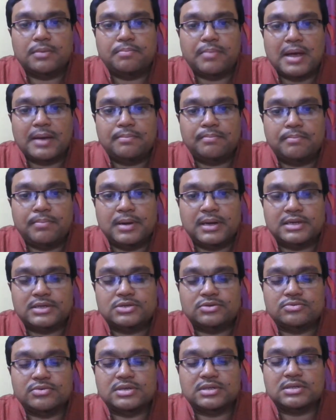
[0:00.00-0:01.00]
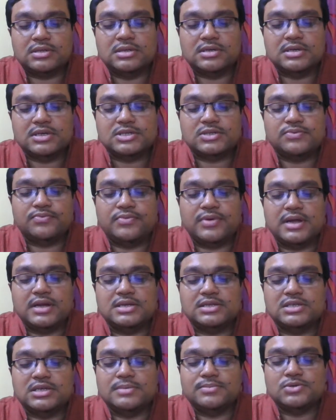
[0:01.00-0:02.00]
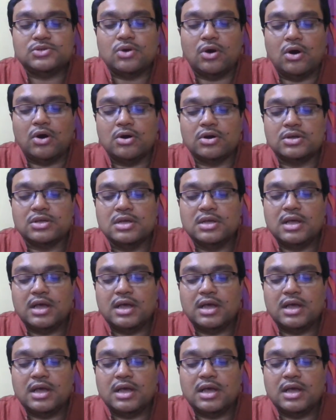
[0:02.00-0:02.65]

pamphlet with his friend James Hogg,